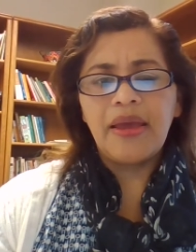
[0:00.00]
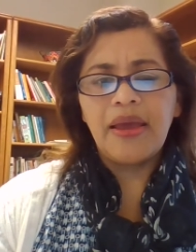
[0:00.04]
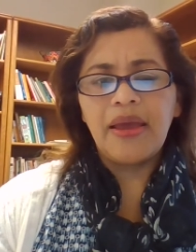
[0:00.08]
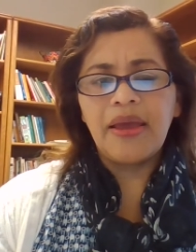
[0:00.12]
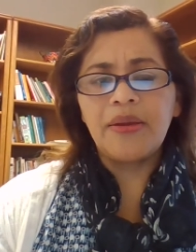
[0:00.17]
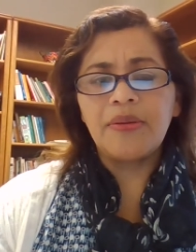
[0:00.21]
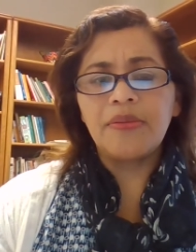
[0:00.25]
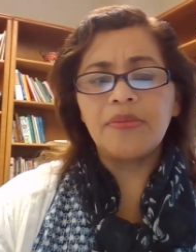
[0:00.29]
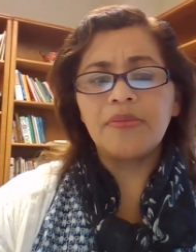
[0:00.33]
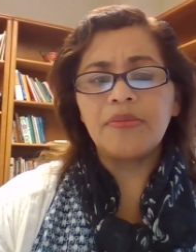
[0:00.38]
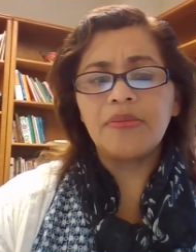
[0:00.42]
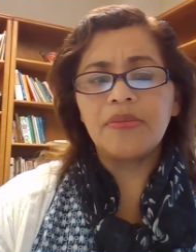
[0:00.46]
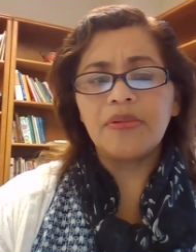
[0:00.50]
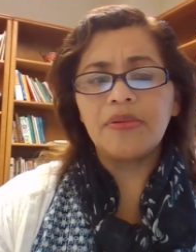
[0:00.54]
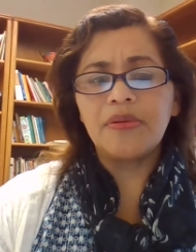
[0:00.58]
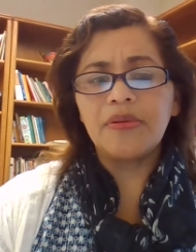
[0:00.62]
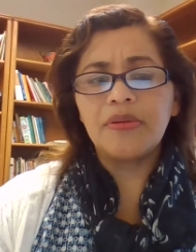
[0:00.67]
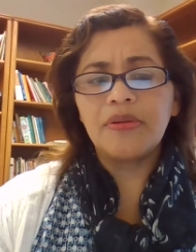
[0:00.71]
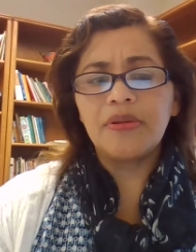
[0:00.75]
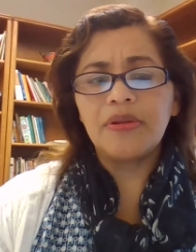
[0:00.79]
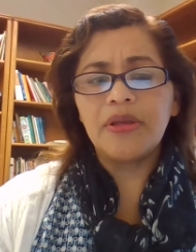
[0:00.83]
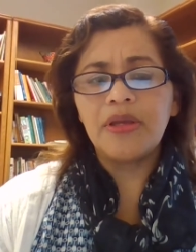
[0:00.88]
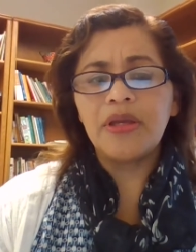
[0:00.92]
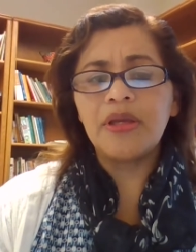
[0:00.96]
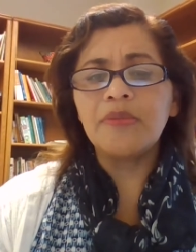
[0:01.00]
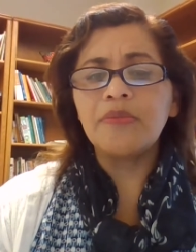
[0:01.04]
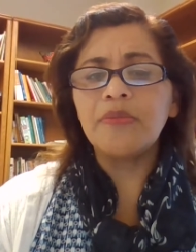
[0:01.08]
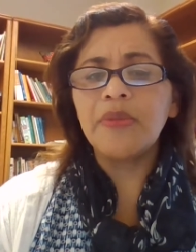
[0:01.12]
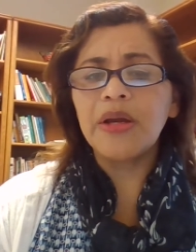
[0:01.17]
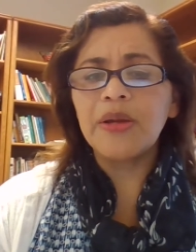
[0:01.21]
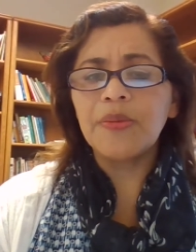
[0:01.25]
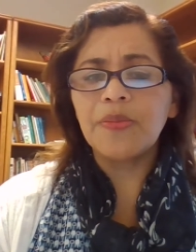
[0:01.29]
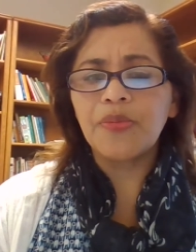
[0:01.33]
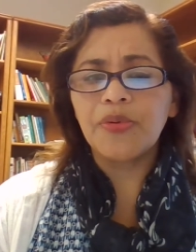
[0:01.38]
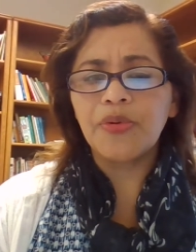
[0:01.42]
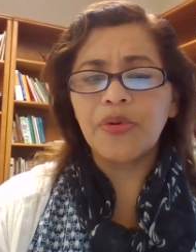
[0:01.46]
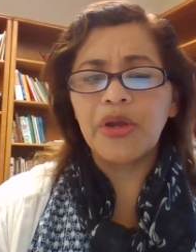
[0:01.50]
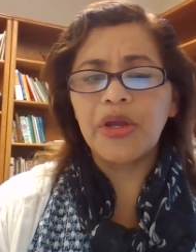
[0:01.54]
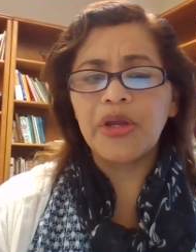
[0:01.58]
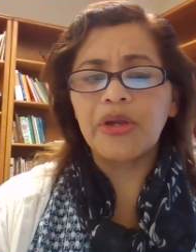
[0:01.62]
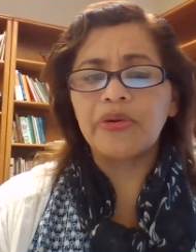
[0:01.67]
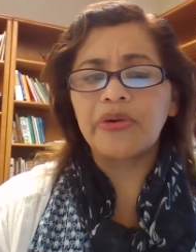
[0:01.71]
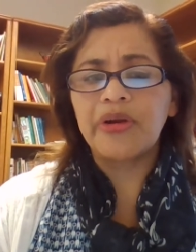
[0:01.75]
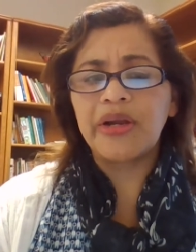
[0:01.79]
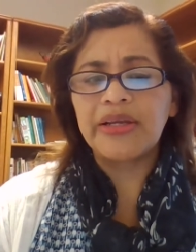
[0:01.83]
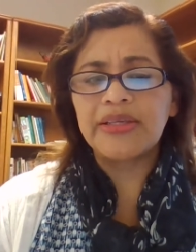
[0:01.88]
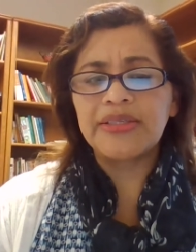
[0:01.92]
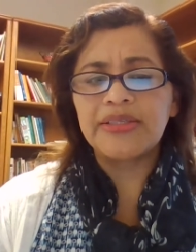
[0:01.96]
And in my
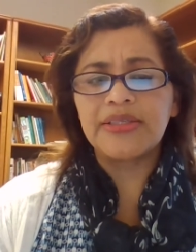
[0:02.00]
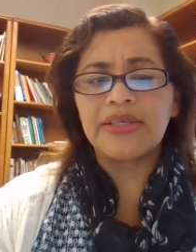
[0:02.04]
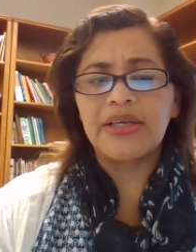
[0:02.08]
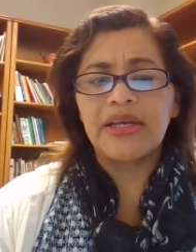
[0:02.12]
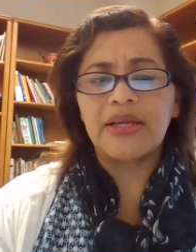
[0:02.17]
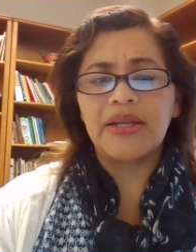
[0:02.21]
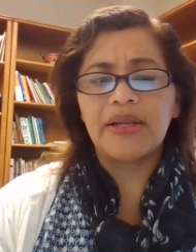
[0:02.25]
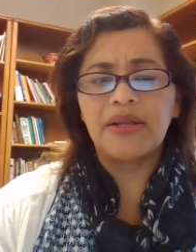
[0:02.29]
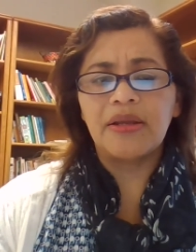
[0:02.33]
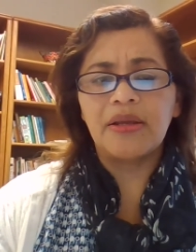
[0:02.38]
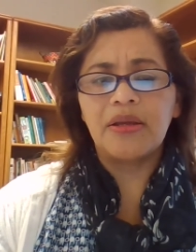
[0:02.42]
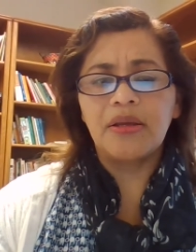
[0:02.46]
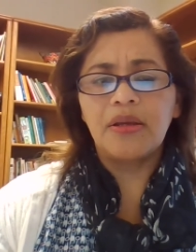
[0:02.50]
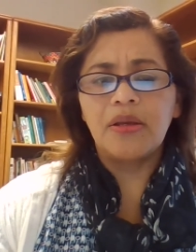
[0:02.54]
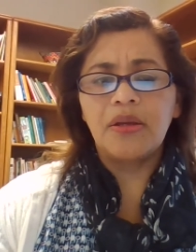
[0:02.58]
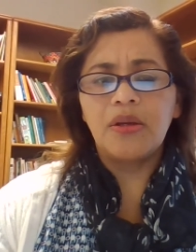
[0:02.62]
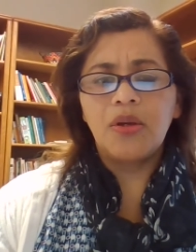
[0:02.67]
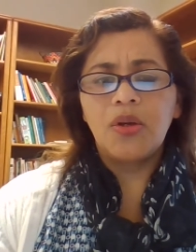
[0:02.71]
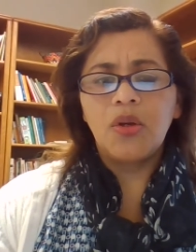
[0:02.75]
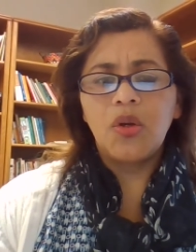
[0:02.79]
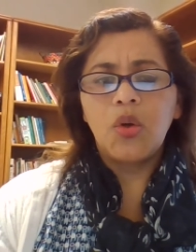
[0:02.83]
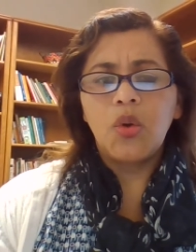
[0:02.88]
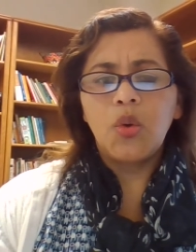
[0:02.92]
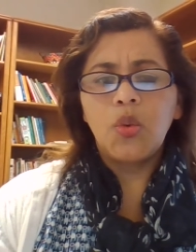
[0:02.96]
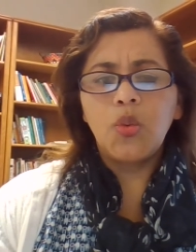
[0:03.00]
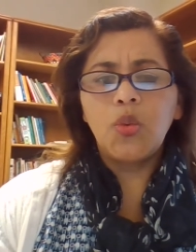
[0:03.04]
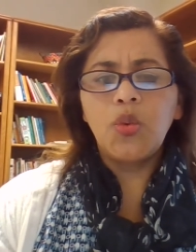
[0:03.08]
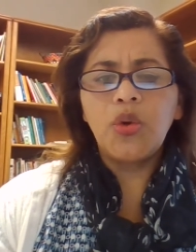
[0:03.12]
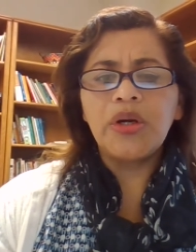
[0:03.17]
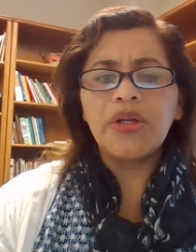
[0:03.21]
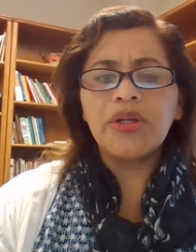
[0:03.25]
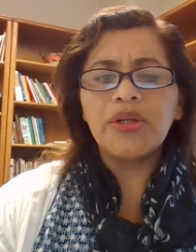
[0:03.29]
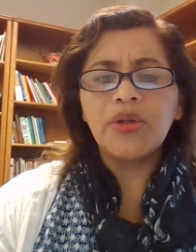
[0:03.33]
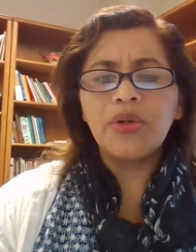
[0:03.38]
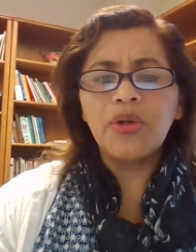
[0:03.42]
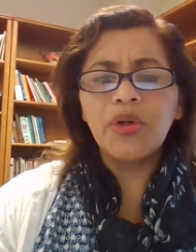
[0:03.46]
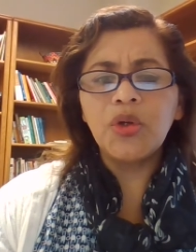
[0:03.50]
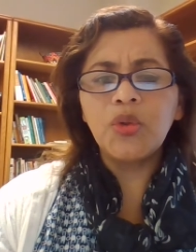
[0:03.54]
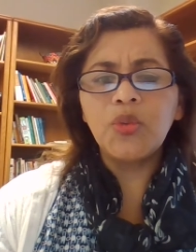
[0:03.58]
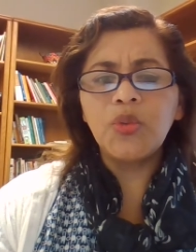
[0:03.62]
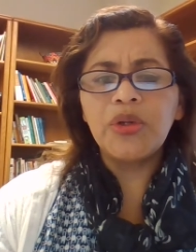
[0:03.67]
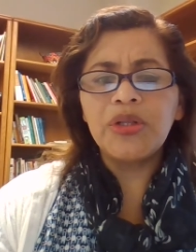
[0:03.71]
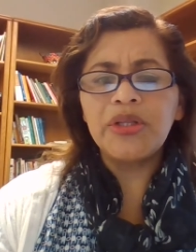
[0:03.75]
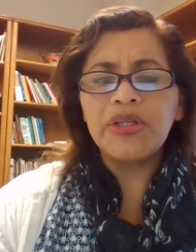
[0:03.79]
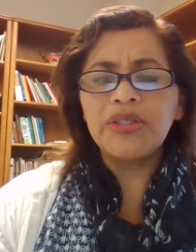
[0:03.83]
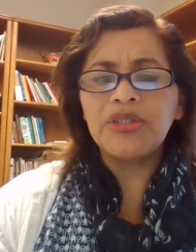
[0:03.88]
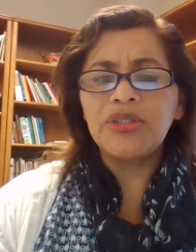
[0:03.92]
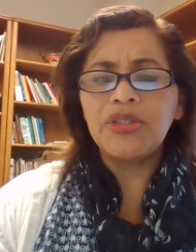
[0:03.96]
prayer, I said, What good
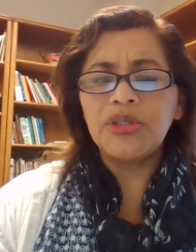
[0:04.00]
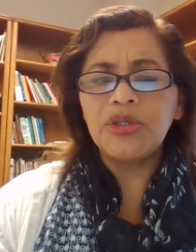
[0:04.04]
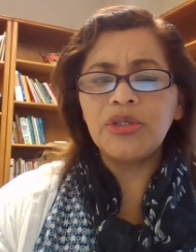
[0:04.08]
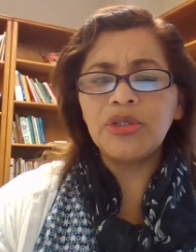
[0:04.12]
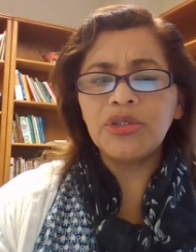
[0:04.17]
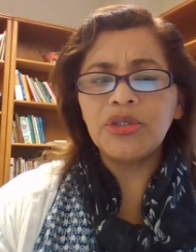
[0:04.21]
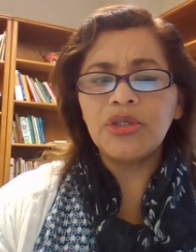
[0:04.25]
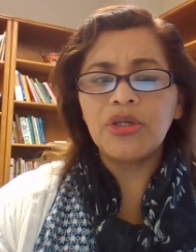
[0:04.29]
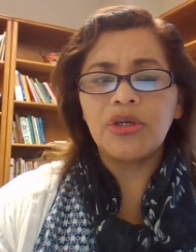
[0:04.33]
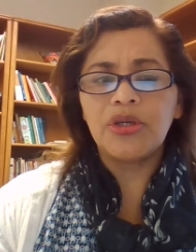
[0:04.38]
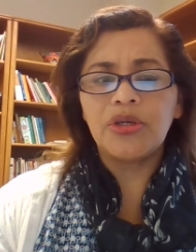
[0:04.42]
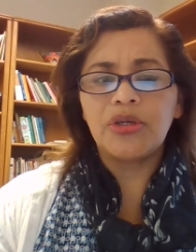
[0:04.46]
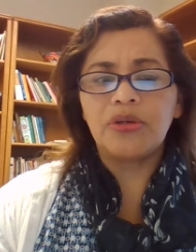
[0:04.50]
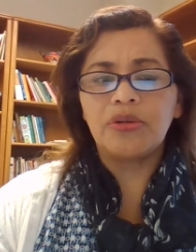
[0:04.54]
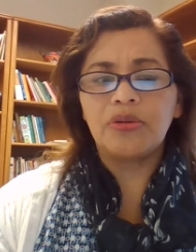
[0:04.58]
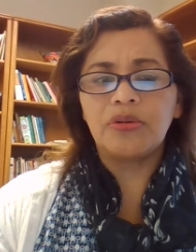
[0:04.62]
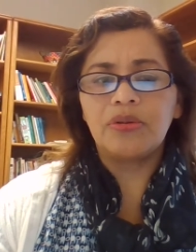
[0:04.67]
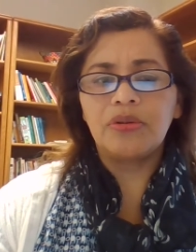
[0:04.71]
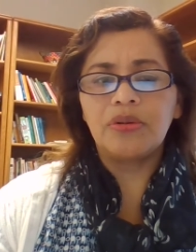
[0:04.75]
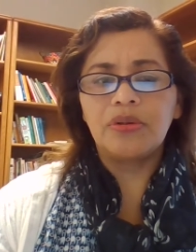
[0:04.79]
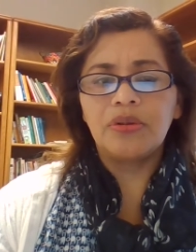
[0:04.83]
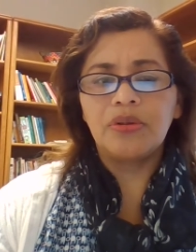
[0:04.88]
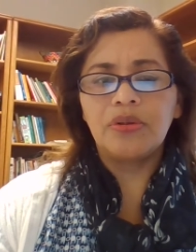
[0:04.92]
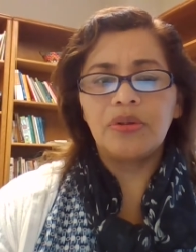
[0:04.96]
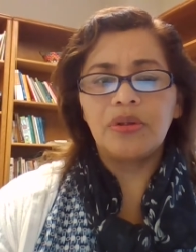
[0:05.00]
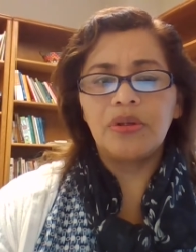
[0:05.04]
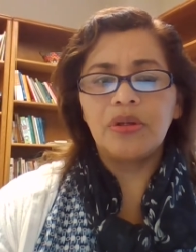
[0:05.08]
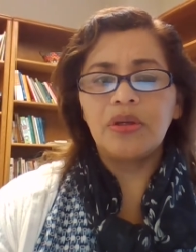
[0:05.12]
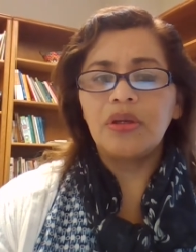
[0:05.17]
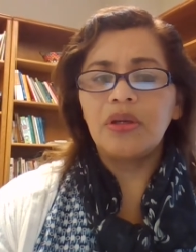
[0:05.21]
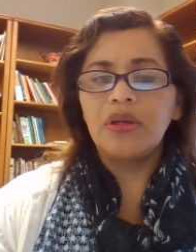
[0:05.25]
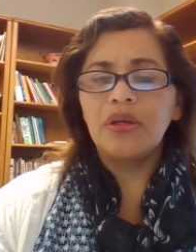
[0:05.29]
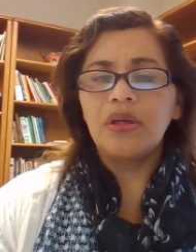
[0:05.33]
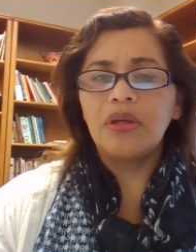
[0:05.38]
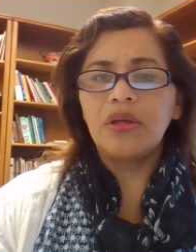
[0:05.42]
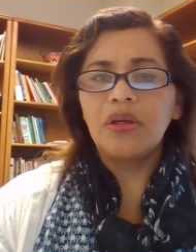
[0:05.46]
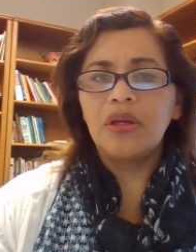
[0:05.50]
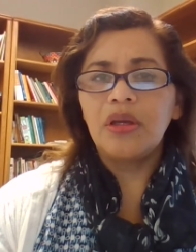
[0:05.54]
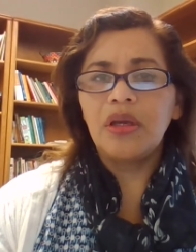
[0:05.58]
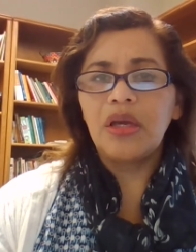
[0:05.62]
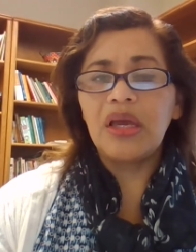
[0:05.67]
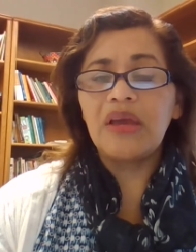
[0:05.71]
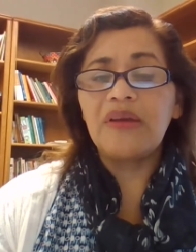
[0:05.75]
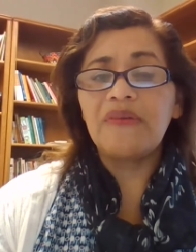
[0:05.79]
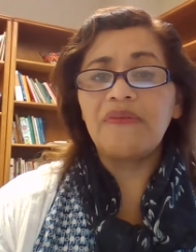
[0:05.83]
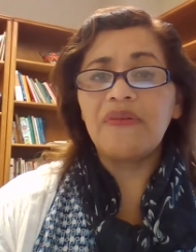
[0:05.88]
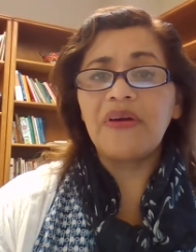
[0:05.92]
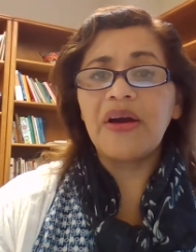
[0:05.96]
will it do to you
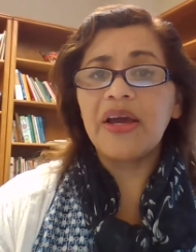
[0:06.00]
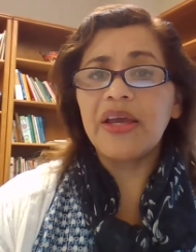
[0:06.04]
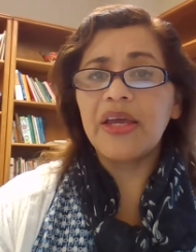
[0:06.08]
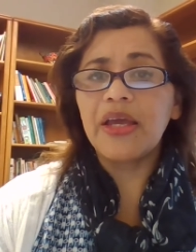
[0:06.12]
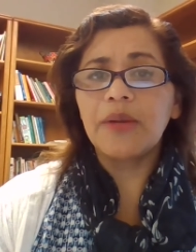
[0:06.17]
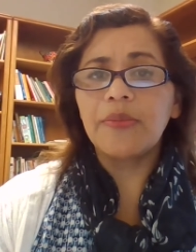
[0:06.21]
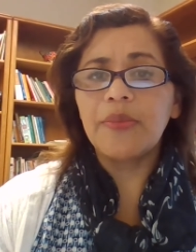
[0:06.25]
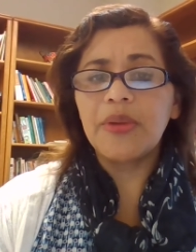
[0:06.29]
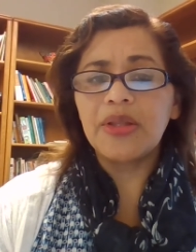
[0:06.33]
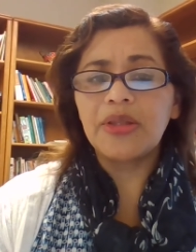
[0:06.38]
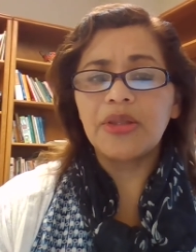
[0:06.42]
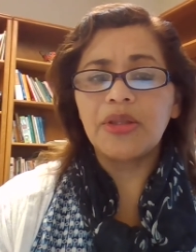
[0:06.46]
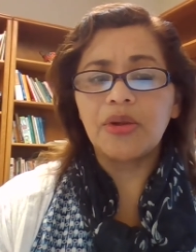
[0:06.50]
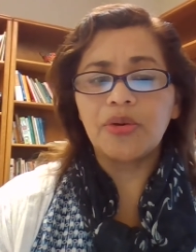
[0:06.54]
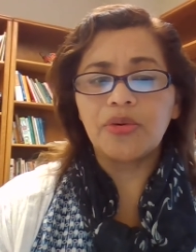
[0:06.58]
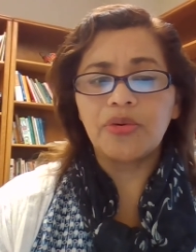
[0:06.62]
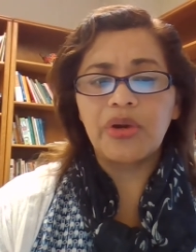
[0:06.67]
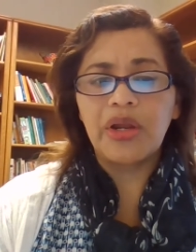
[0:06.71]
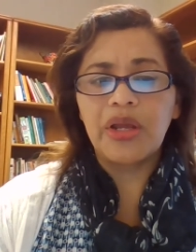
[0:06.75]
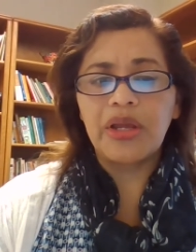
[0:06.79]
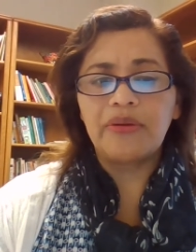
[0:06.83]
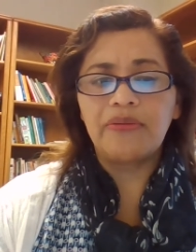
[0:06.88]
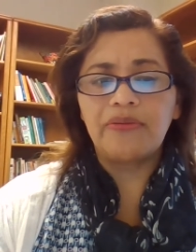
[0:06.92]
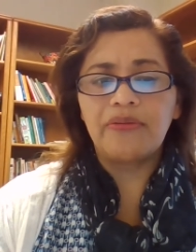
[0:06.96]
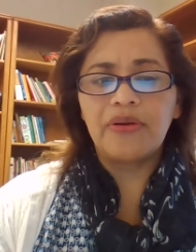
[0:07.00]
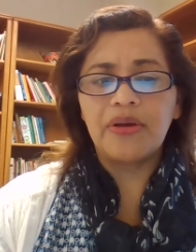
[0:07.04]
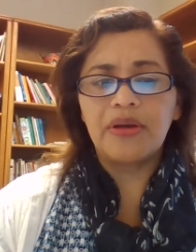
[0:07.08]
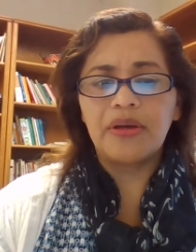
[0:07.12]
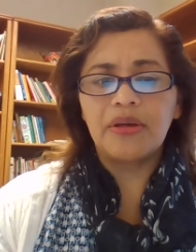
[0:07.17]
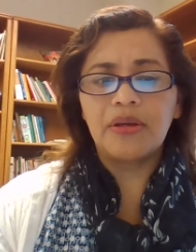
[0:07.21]
if I am in the grave?